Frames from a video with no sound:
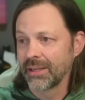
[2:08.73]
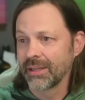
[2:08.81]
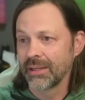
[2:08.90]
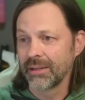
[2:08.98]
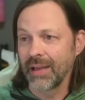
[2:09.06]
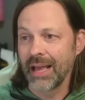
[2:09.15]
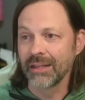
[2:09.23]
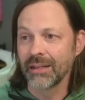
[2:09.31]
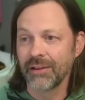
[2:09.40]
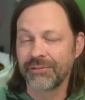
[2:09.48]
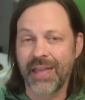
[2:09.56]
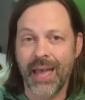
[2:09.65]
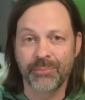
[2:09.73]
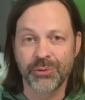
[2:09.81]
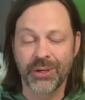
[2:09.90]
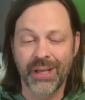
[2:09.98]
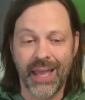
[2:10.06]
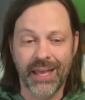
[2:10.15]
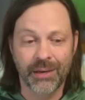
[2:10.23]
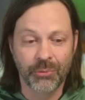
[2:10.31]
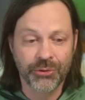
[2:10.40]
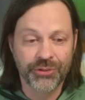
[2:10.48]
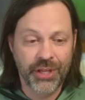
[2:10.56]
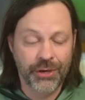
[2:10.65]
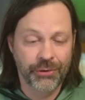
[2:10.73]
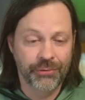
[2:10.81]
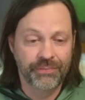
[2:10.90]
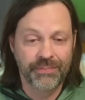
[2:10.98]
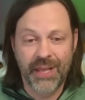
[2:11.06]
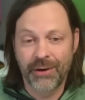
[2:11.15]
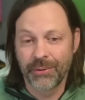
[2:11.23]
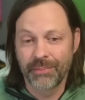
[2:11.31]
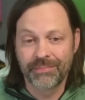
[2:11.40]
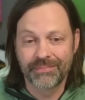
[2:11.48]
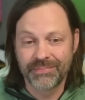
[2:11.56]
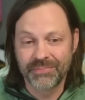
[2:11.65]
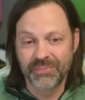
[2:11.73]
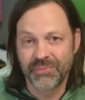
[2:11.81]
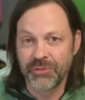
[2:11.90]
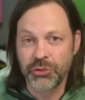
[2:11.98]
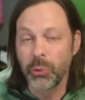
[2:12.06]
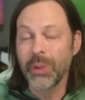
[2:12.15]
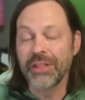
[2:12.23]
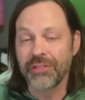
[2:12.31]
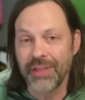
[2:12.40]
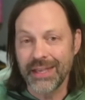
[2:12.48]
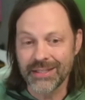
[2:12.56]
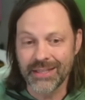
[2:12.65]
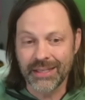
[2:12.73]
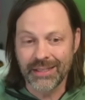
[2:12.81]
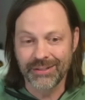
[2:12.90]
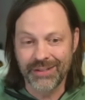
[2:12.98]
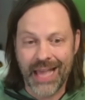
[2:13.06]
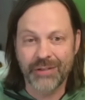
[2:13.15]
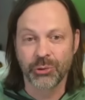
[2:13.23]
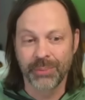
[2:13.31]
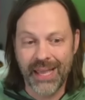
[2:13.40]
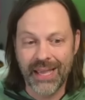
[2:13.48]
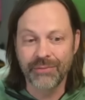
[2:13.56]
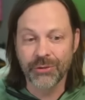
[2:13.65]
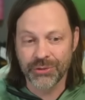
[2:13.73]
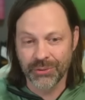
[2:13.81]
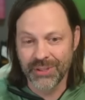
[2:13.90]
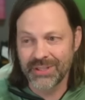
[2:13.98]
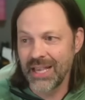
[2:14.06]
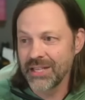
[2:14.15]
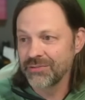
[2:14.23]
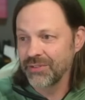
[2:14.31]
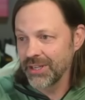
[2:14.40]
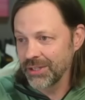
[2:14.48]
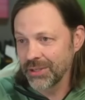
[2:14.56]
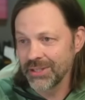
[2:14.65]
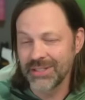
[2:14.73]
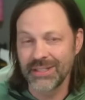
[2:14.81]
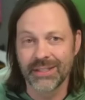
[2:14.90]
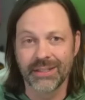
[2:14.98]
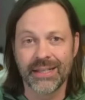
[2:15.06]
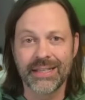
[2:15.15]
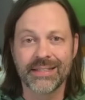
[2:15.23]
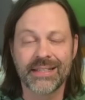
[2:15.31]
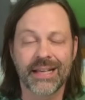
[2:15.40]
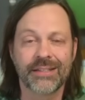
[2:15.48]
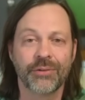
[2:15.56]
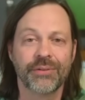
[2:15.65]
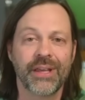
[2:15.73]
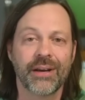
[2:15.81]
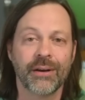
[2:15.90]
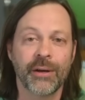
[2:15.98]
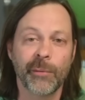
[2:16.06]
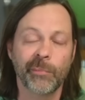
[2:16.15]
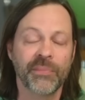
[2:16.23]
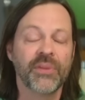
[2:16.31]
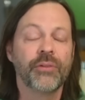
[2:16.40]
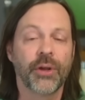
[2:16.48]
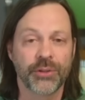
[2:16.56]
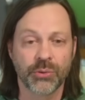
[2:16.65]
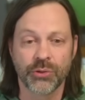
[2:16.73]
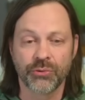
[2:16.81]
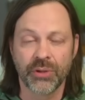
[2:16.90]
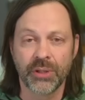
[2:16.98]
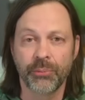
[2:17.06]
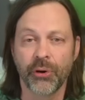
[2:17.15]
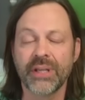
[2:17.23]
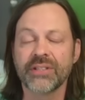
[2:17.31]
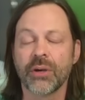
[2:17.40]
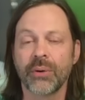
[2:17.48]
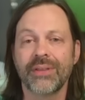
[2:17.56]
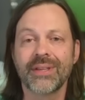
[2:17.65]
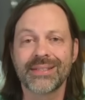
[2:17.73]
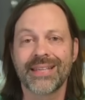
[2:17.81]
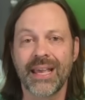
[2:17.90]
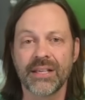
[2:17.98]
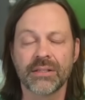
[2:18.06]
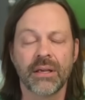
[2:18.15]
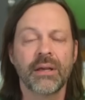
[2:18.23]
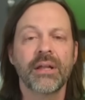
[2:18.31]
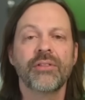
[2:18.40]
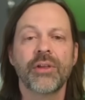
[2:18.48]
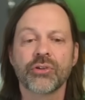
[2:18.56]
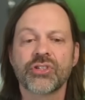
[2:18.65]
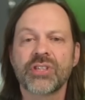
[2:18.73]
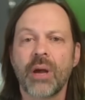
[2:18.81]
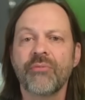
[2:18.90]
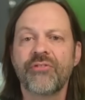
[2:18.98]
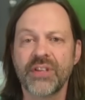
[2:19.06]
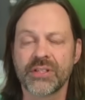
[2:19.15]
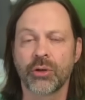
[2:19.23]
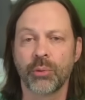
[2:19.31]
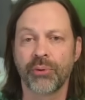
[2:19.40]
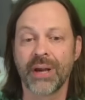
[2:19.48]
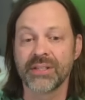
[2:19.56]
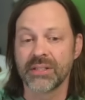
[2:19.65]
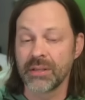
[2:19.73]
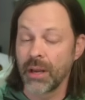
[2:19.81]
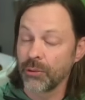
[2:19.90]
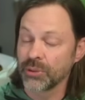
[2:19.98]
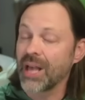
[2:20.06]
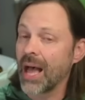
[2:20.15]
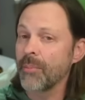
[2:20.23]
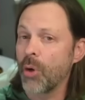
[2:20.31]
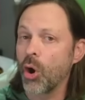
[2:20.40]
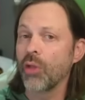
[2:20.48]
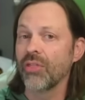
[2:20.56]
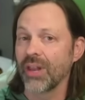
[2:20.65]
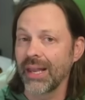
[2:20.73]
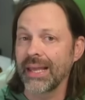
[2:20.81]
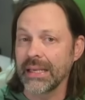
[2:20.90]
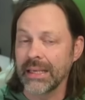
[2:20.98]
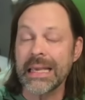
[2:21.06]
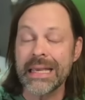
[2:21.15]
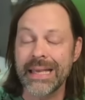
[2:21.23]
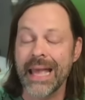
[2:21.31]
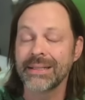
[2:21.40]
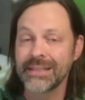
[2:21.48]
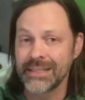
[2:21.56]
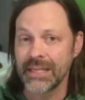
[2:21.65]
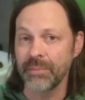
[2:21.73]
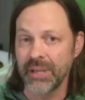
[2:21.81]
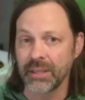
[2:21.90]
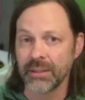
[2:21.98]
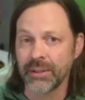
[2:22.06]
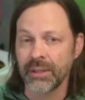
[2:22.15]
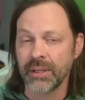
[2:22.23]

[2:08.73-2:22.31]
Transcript: Uh, I love capturing animals that are that are doing things like natural behavior. So in this case, feeding, you can see the little insect over there. Thought this was really pretty. So in this case, there's some physical presence. In other words, I'm on the lake. He can see me.